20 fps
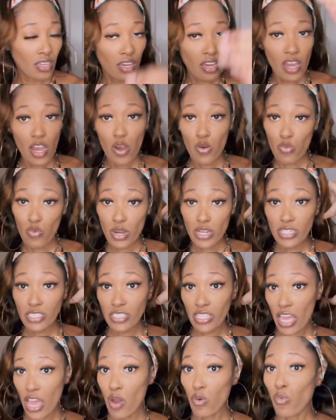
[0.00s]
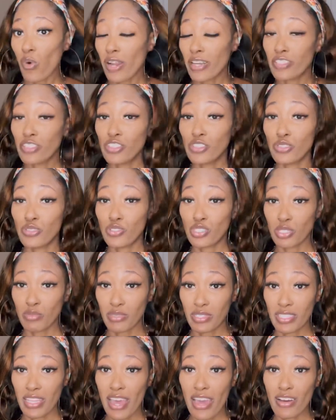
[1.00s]
I wanted to do some
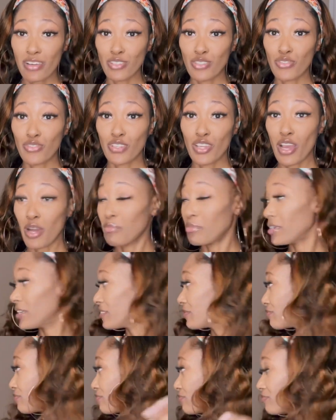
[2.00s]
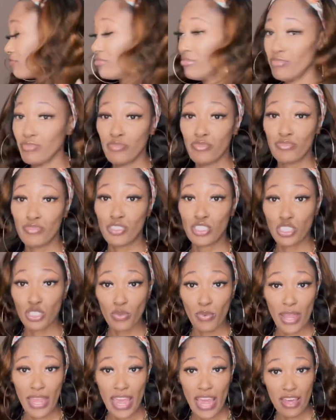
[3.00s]
styles for y'all, but just the
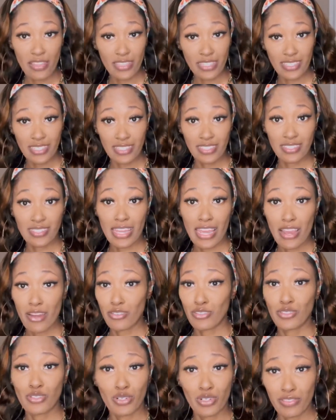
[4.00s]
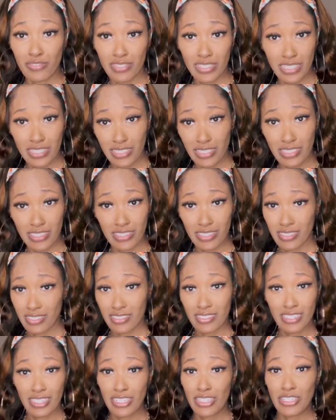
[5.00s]
way how this is down, you don't even need to
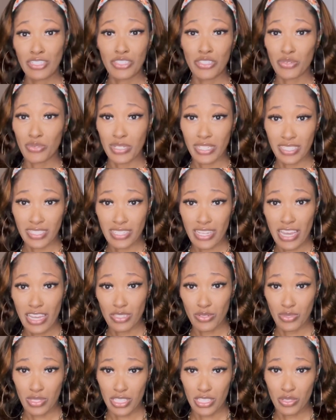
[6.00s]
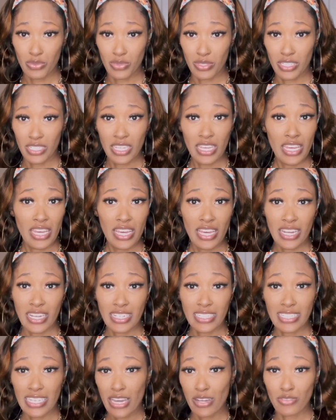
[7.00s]
do any styles with this one
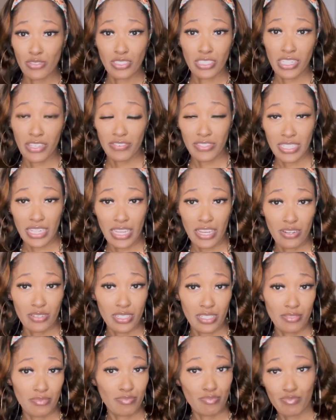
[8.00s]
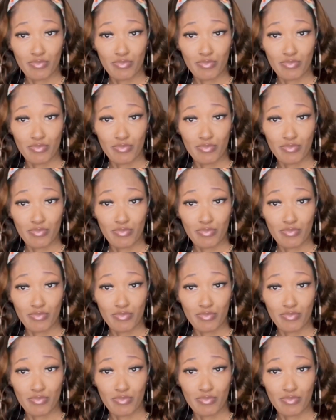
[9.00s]
because I'll just leave it down. And